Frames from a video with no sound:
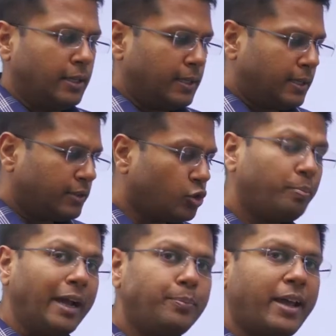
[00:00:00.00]
uh, through
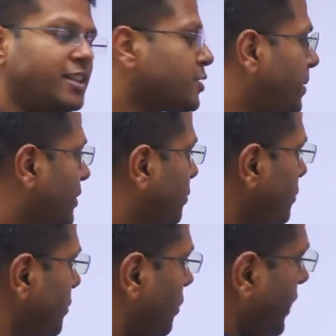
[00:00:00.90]
pipelines, but
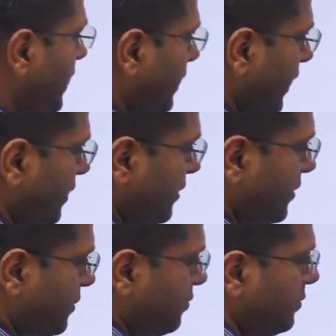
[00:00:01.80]
through oil containers,
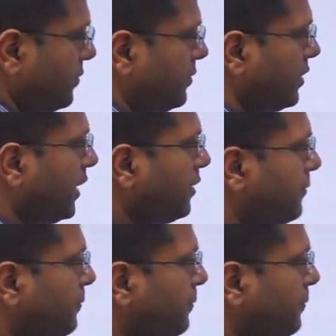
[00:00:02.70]
right?